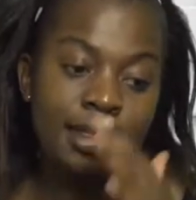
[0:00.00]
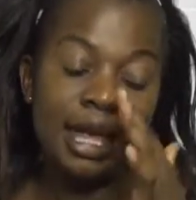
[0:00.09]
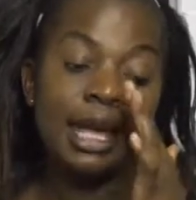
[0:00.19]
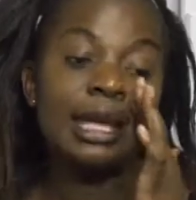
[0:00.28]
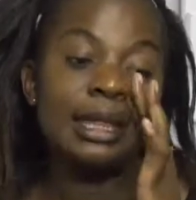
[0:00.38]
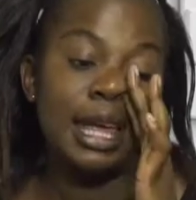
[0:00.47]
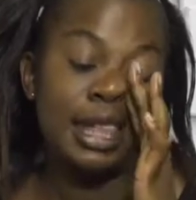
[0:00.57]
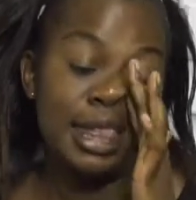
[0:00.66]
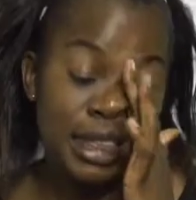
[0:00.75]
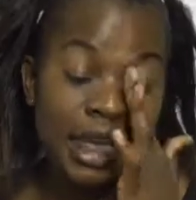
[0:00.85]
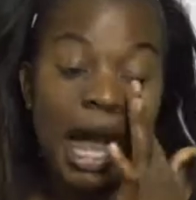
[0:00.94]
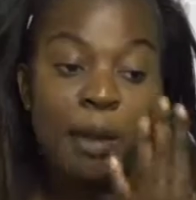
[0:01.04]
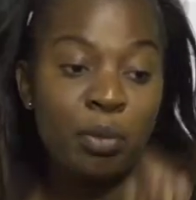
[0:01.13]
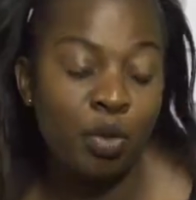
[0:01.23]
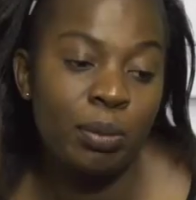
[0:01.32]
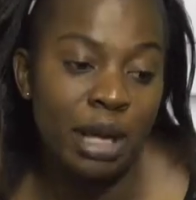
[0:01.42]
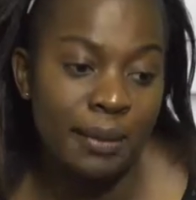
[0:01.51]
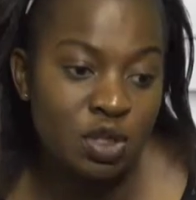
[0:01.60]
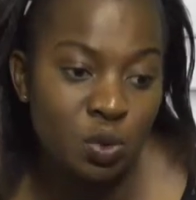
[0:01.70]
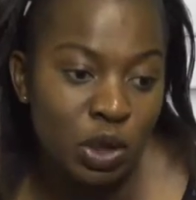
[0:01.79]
there are problems.